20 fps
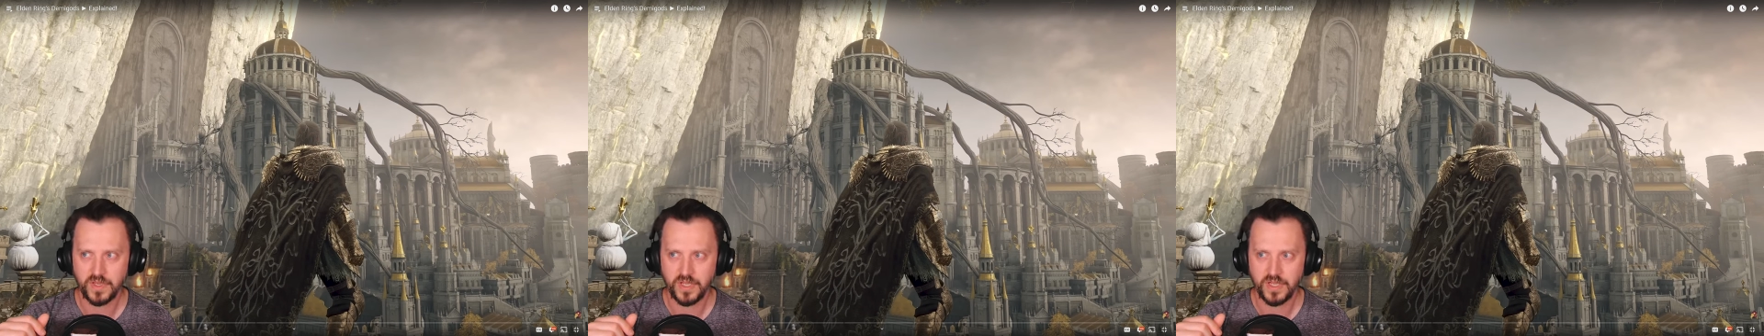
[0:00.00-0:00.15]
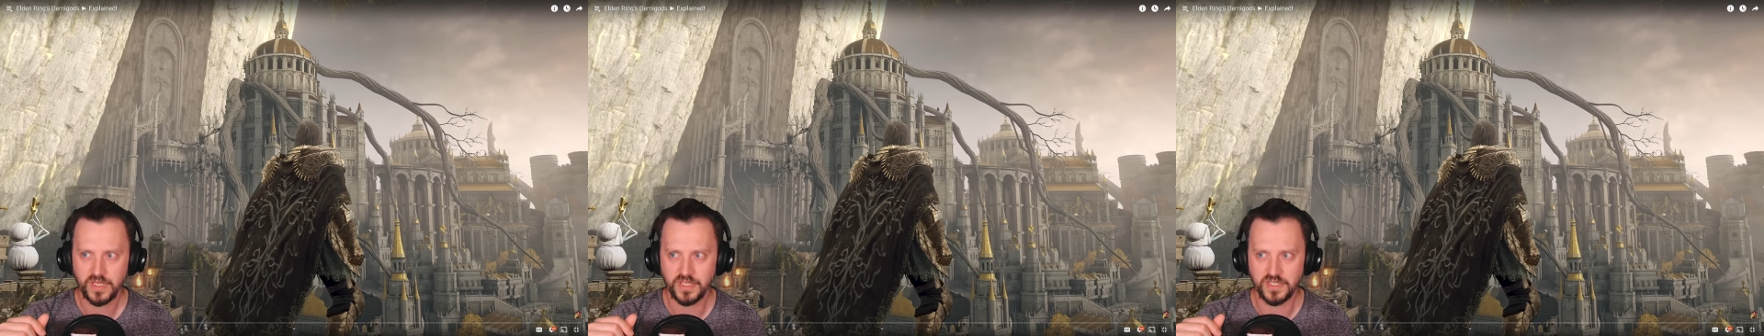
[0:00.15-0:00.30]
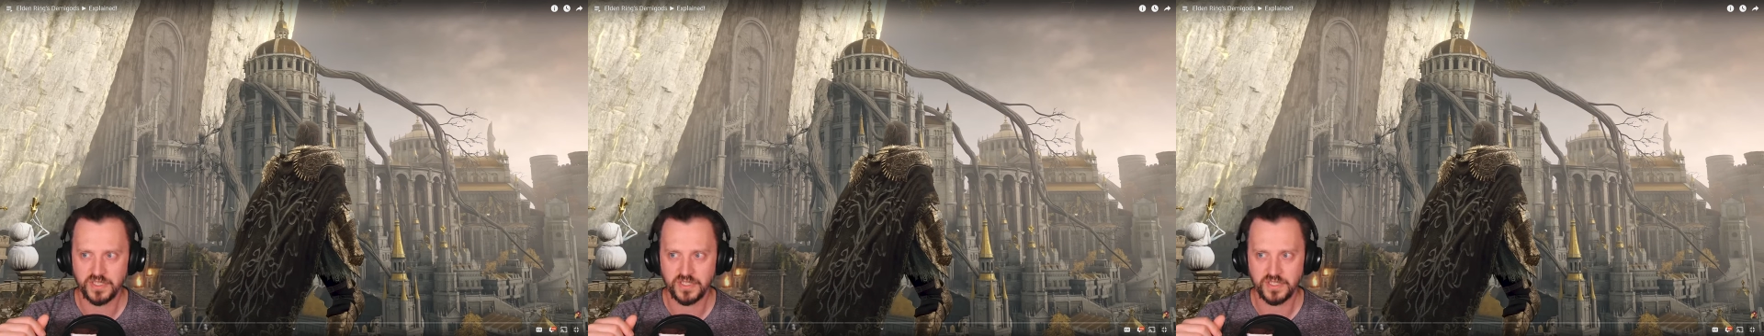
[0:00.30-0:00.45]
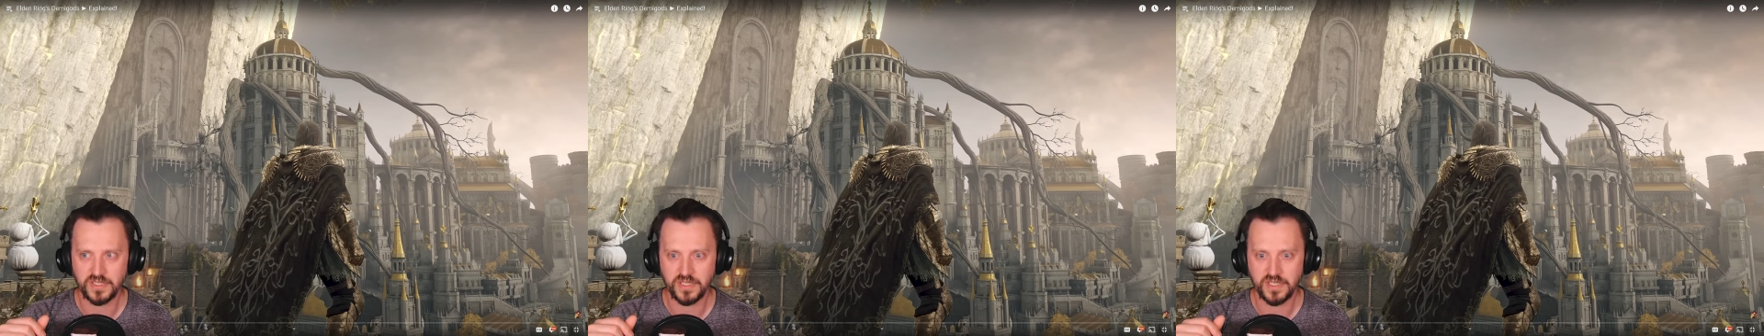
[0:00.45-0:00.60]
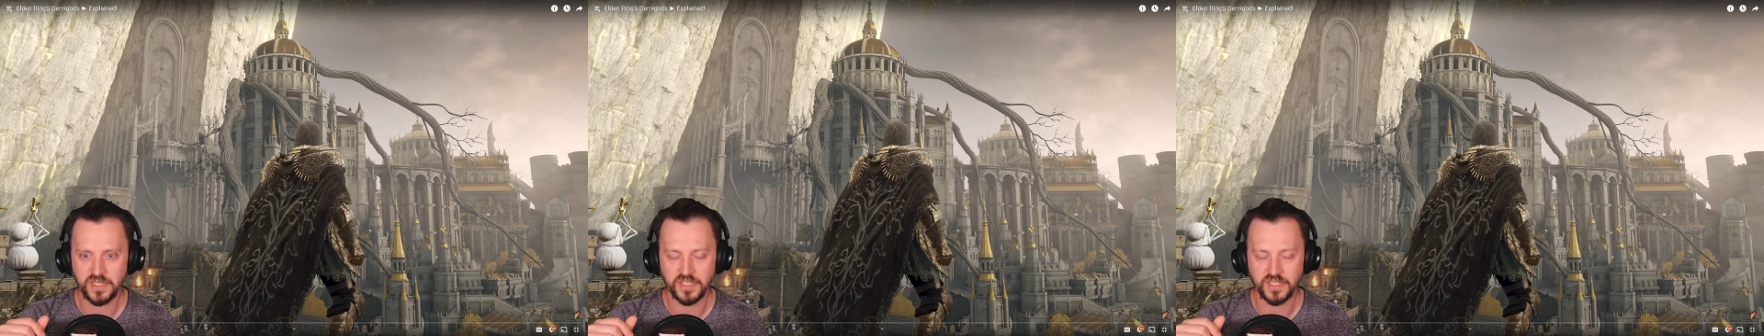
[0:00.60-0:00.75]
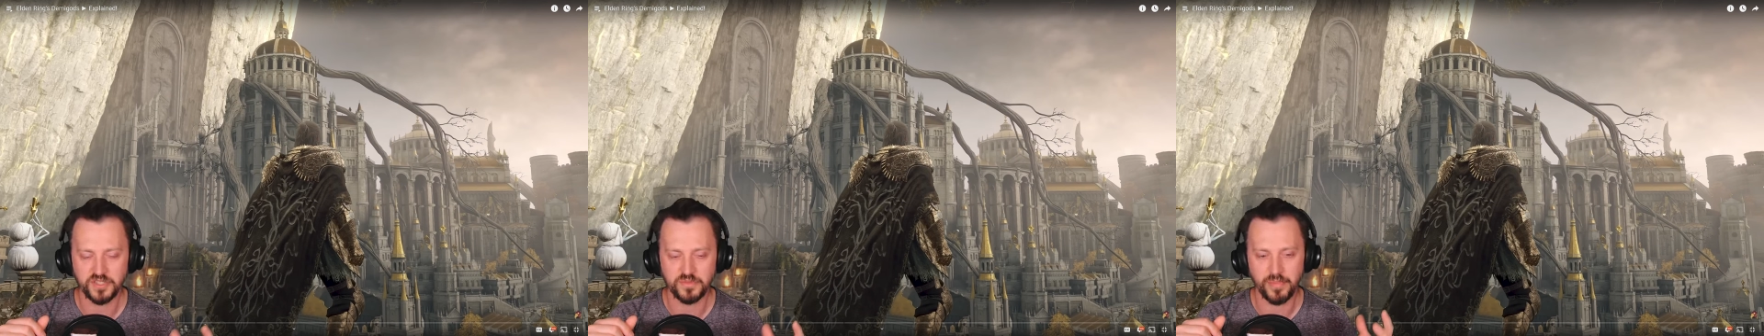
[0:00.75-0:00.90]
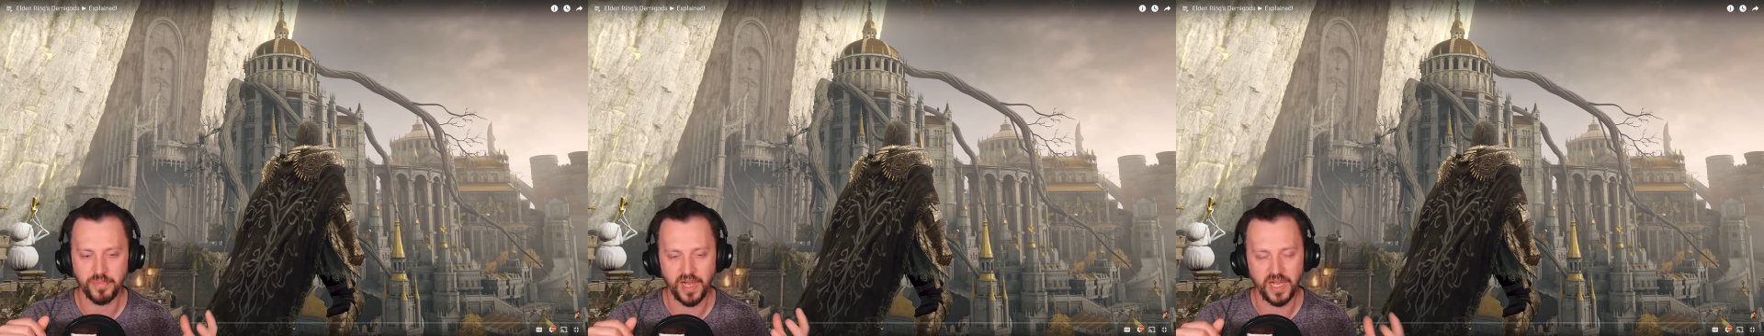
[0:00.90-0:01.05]
his
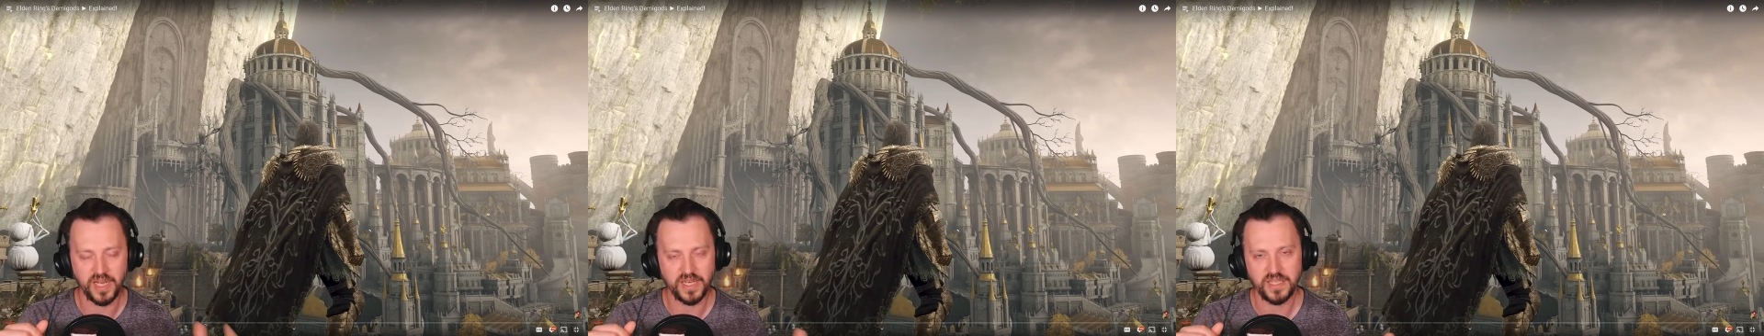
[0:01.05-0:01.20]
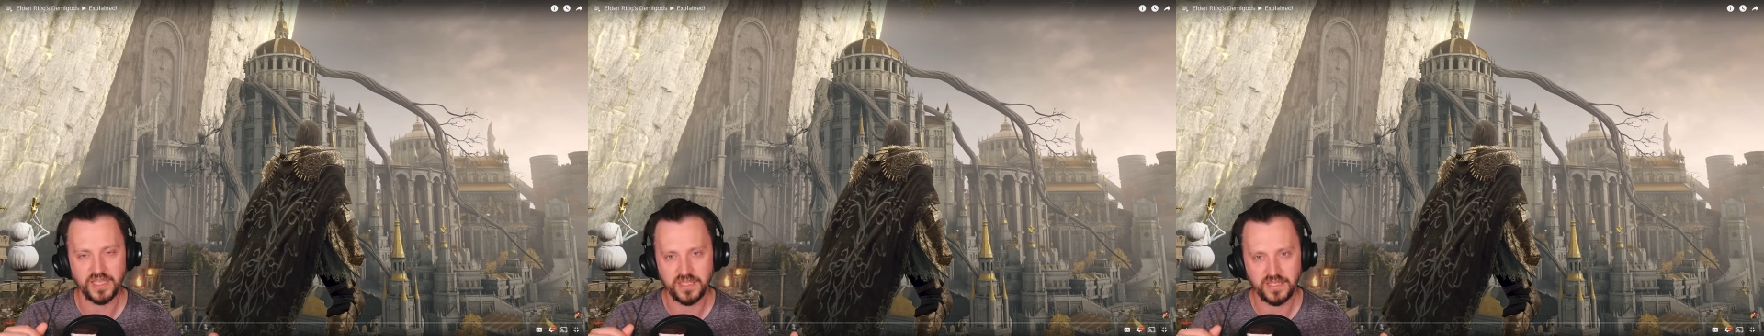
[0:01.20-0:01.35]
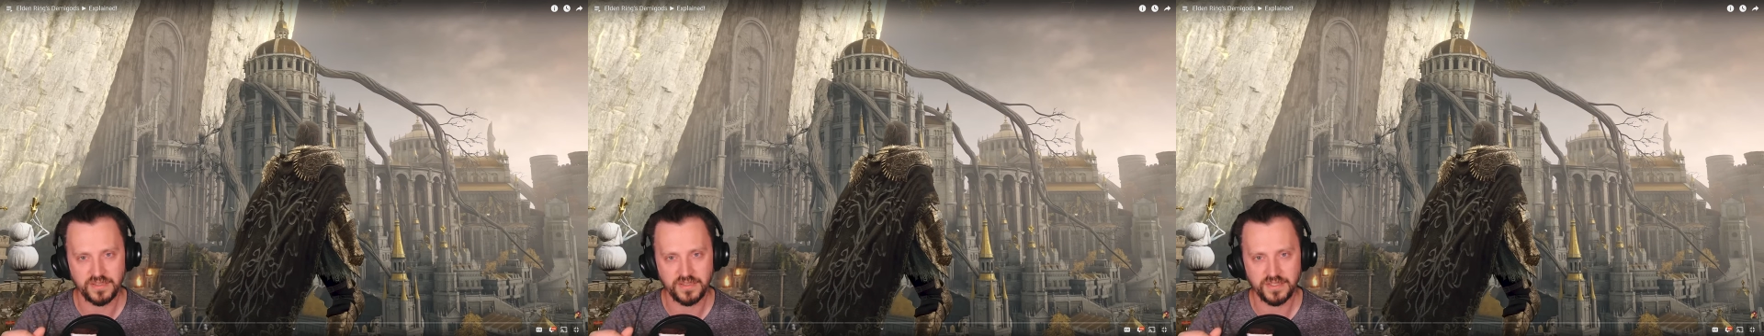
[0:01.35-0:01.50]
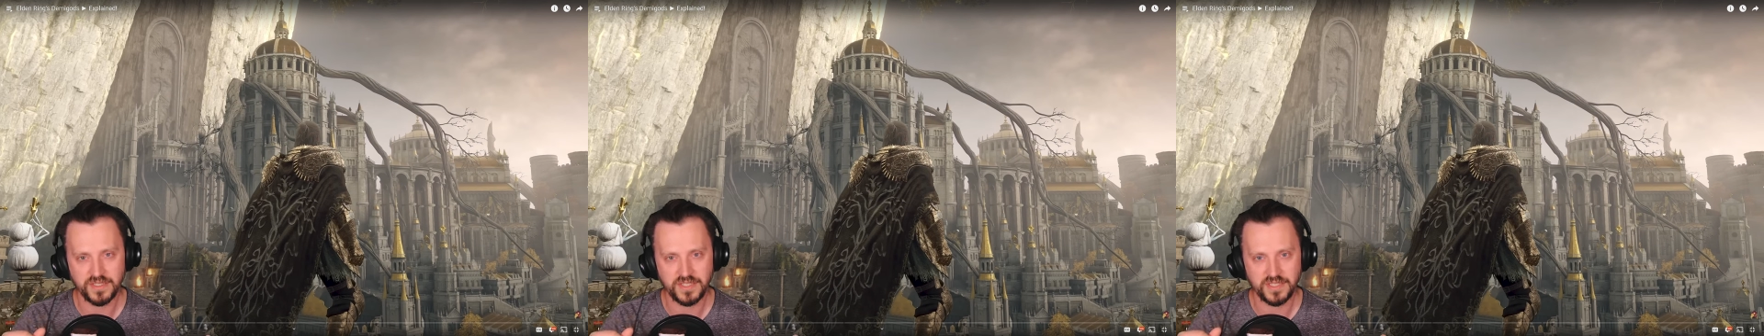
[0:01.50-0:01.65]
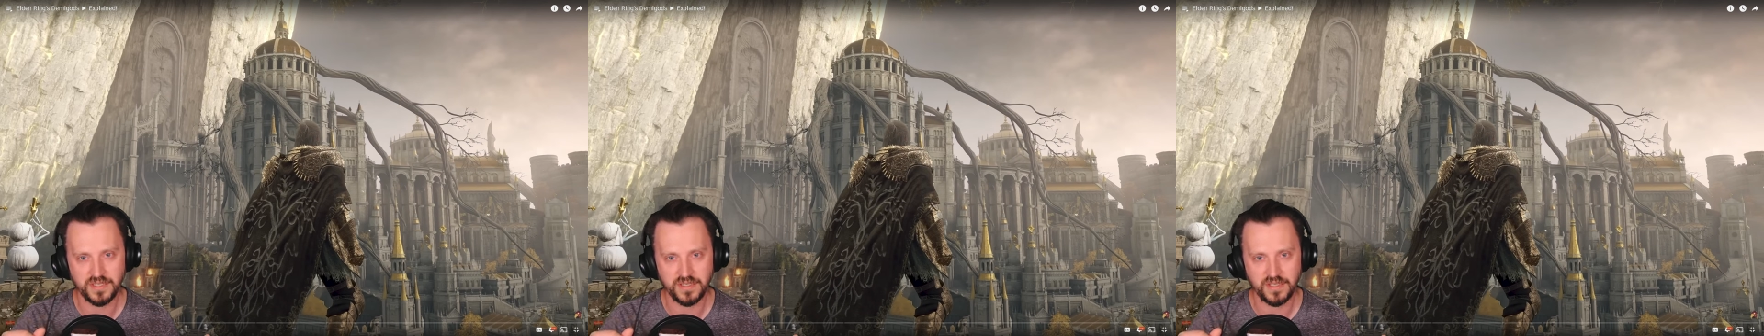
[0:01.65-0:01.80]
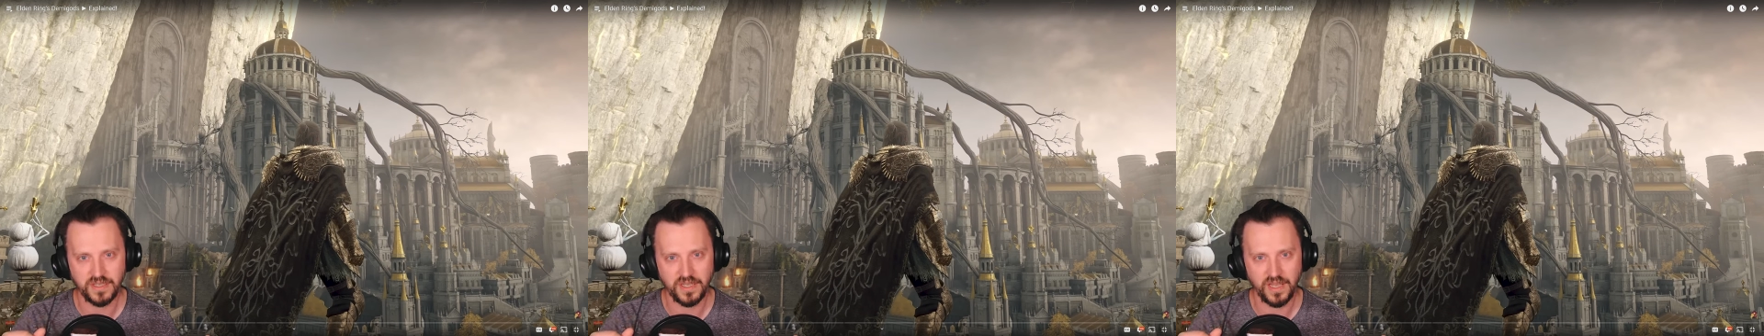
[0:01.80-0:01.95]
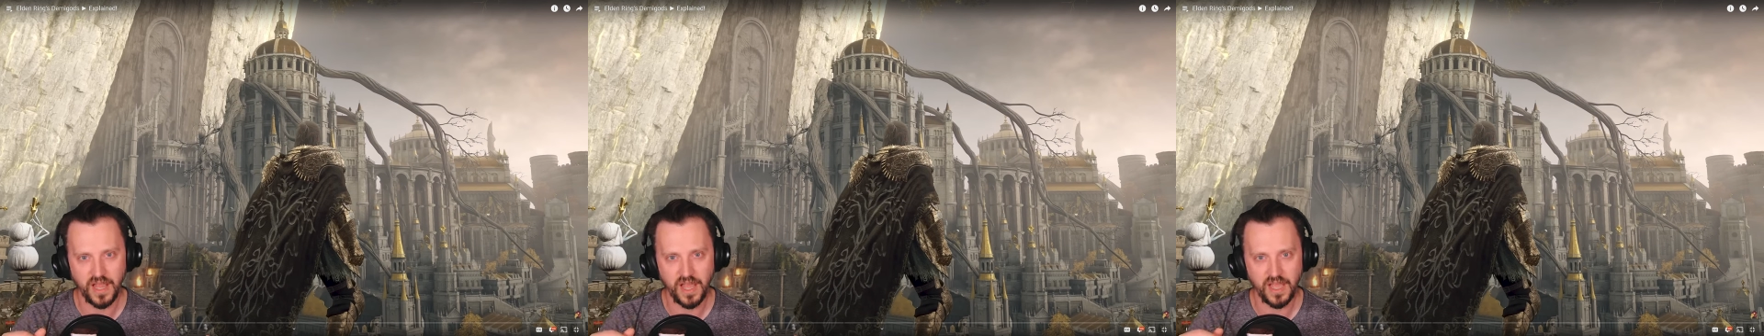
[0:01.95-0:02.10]
his body is still
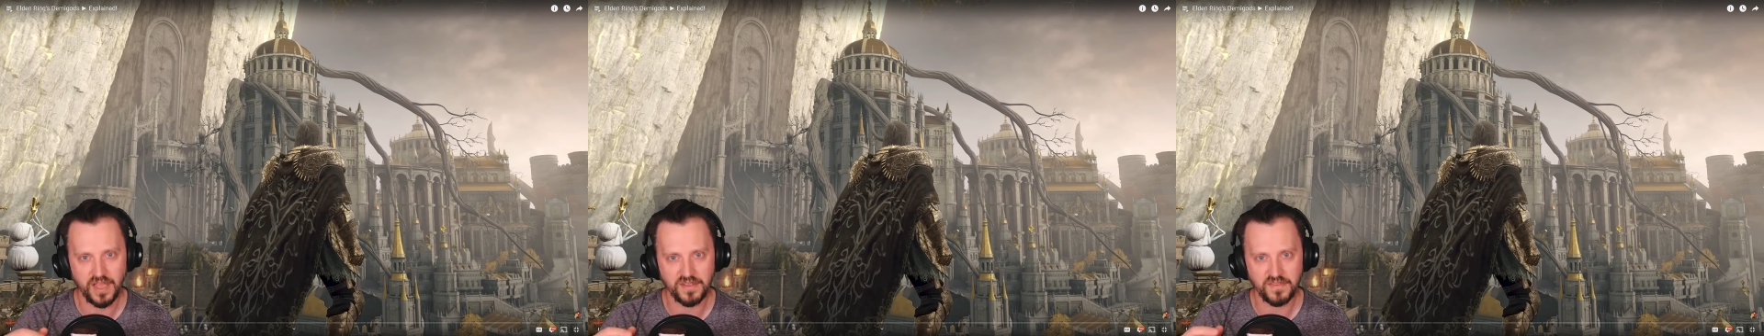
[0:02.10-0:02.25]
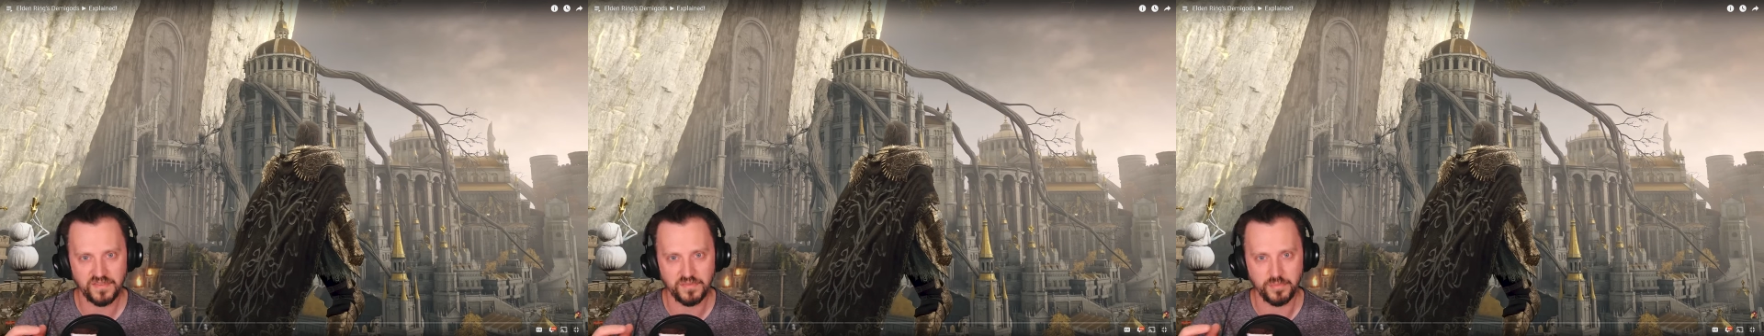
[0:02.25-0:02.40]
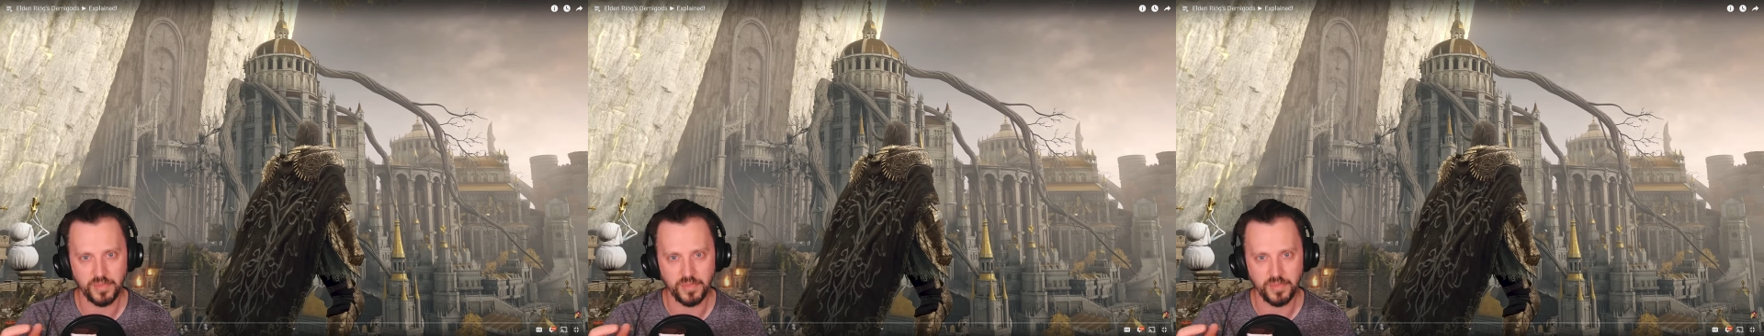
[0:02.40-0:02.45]
alive,